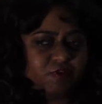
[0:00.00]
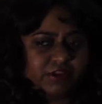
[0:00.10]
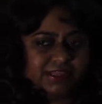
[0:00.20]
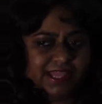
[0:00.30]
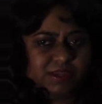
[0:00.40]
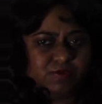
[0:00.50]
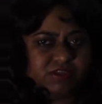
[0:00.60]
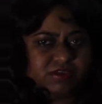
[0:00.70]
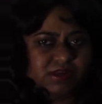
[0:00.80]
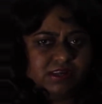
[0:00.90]
Foreign
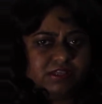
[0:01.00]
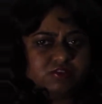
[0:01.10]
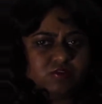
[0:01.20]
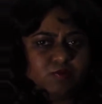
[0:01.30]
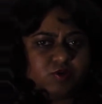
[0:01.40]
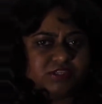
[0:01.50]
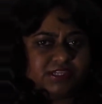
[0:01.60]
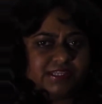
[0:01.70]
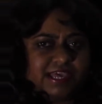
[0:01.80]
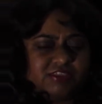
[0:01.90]
Language. So most
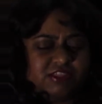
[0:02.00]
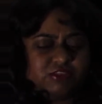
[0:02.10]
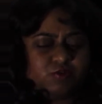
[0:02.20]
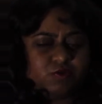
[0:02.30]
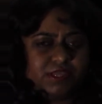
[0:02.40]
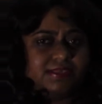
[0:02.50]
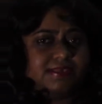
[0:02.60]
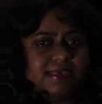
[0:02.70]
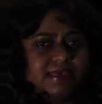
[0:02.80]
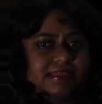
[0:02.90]
international students,
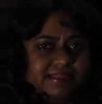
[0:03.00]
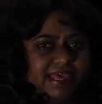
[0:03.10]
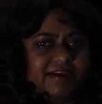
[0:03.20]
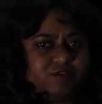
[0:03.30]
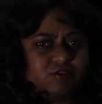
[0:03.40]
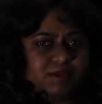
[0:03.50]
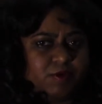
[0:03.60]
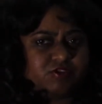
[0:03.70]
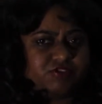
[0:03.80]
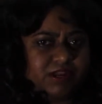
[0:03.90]
they have to
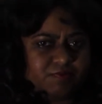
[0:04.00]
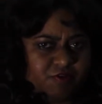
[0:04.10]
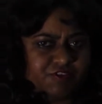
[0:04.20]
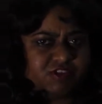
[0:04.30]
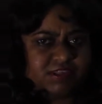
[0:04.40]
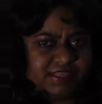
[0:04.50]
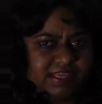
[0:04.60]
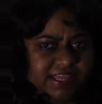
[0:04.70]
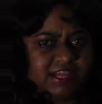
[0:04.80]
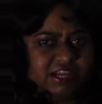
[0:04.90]
demonstrate proficiency
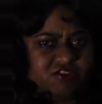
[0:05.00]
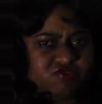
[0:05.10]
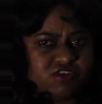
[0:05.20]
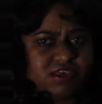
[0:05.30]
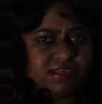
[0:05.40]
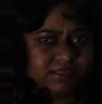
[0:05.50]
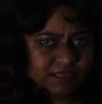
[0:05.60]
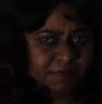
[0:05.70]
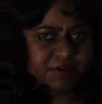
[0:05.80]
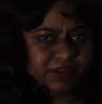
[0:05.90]
in English
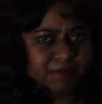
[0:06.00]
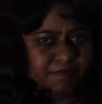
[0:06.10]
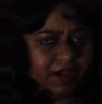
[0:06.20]
separately